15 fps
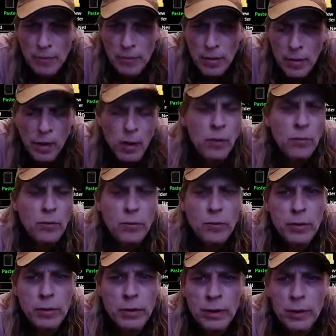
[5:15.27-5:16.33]
Oh,
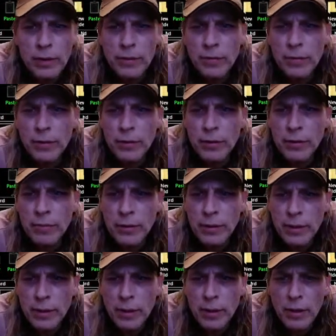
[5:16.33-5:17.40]
we're looking for the
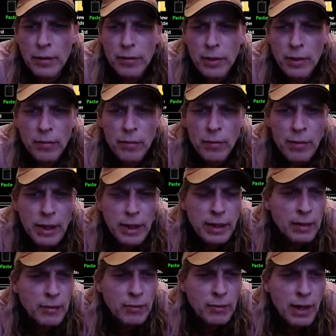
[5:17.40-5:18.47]
video that we're
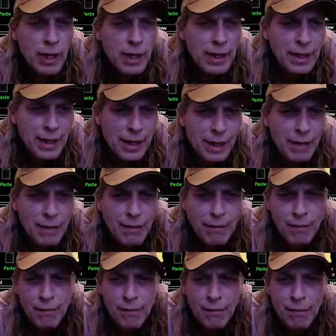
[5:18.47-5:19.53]
making right
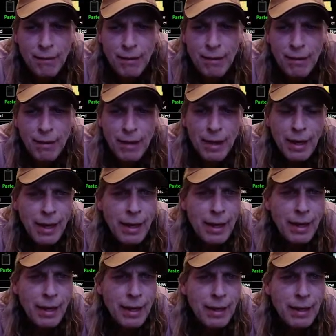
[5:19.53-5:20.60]
now,
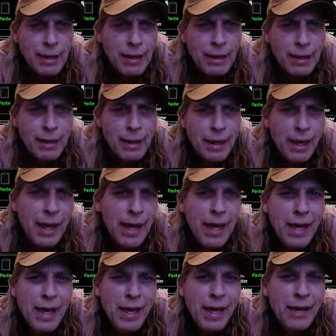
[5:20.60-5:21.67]
and
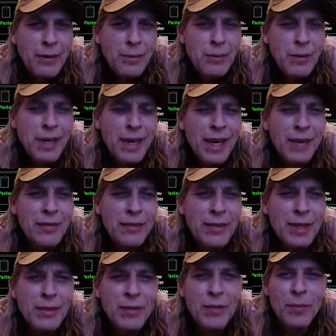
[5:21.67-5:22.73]
we haven't
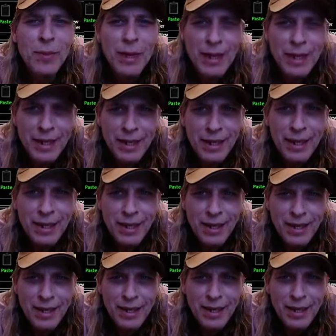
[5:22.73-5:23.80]
even made it
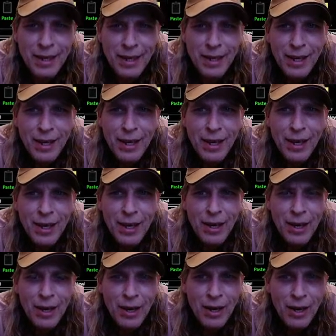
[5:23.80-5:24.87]
yet.
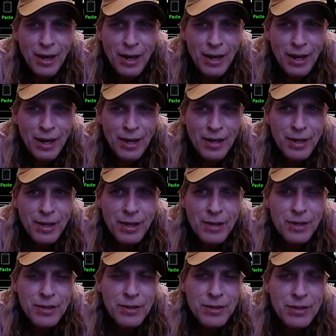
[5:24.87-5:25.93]
All right,
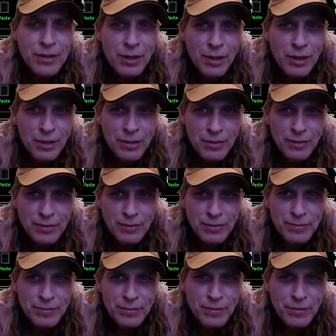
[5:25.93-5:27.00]
so
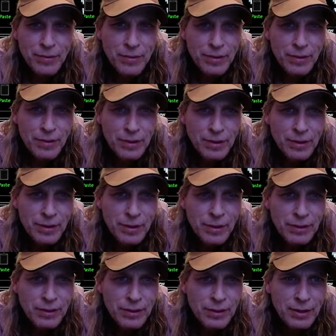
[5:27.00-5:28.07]

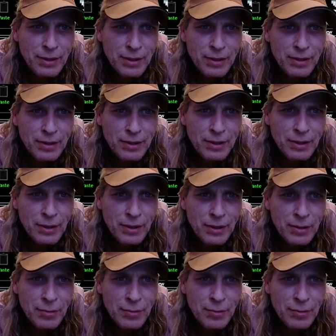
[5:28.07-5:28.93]
let's close